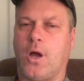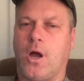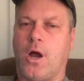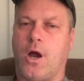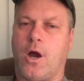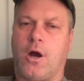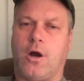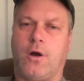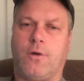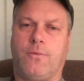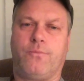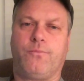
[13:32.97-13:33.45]

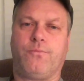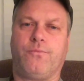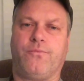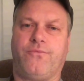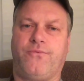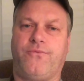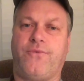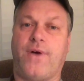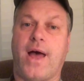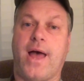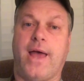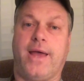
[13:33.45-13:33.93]
are
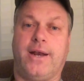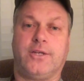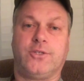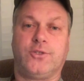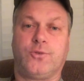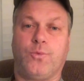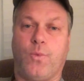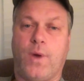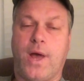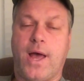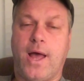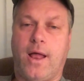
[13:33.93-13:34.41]
fine
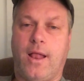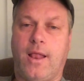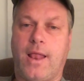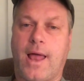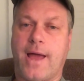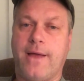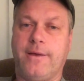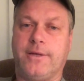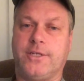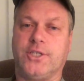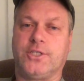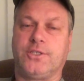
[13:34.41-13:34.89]
as well.
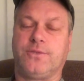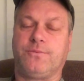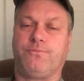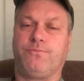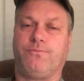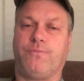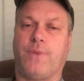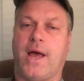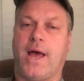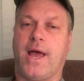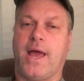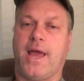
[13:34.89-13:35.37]

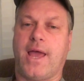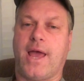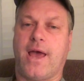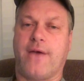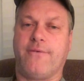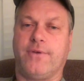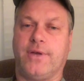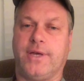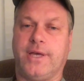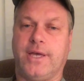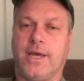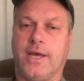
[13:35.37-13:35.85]
I
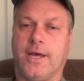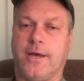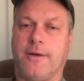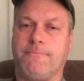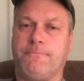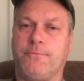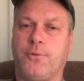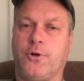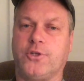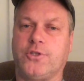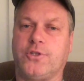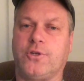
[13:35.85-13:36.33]
have a
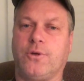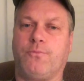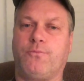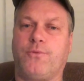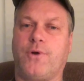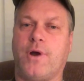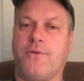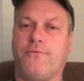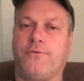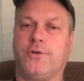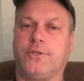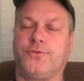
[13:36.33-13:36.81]
personal
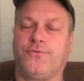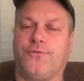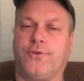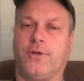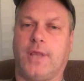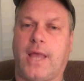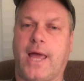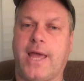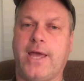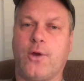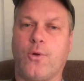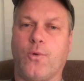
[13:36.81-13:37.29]
preference for
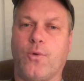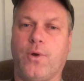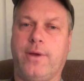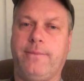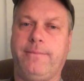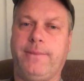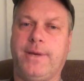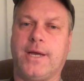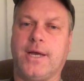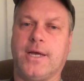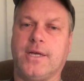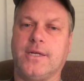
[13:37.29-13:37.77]

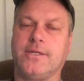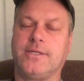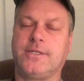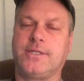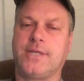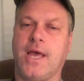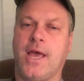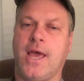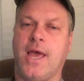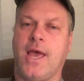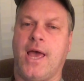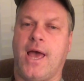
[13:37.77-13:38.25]
Litecoin,
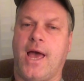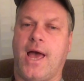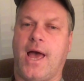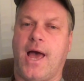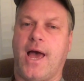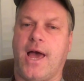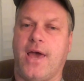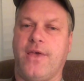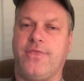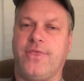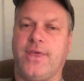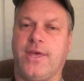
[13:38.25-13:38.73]
because
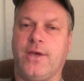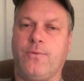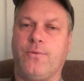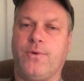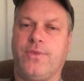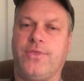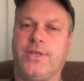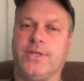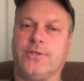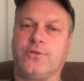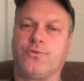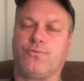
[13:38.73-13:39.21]
I think
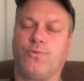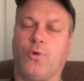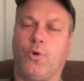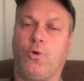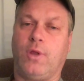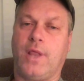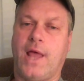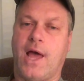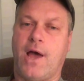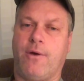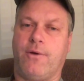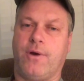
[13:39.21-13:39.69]
with this
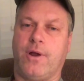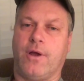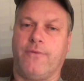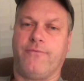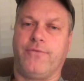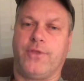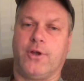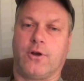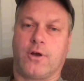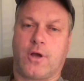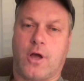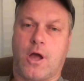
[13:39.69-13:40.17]
rollout
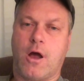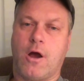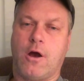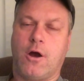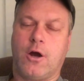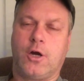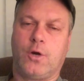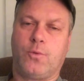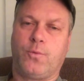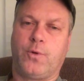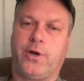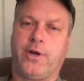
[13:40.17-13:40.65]
of their
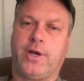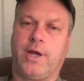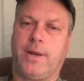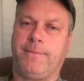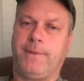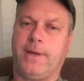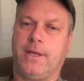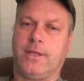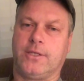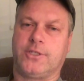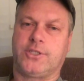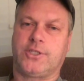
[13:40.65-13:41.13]
card, where you're going to
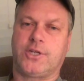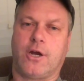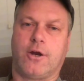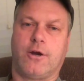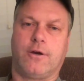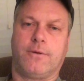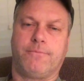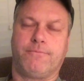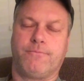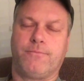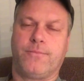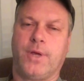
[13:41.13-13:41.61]
be able to
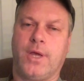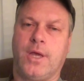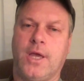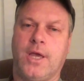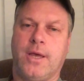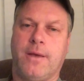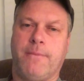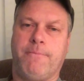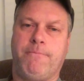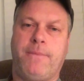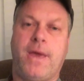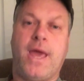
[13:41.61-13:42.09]
start
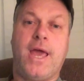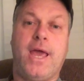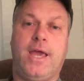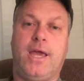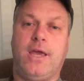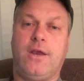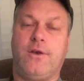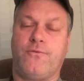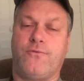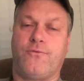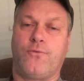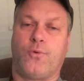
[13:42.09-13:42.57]

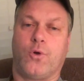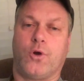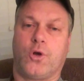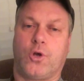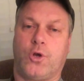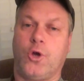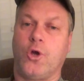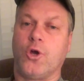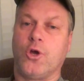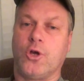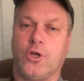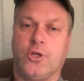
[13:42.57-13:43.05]
paying for
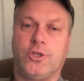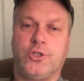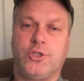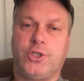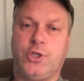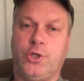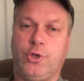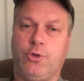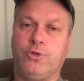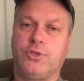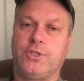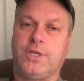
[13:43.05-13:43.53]

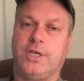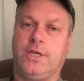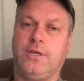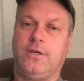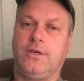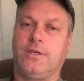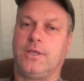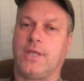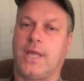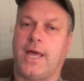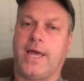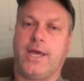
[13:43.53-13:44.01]
goods
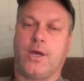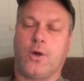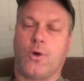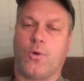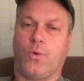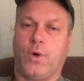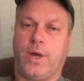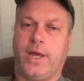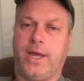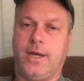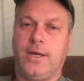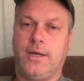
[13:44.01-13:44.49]
using
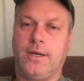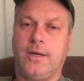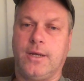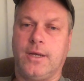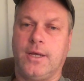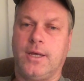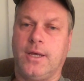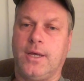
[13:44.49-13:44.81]
Litecoin,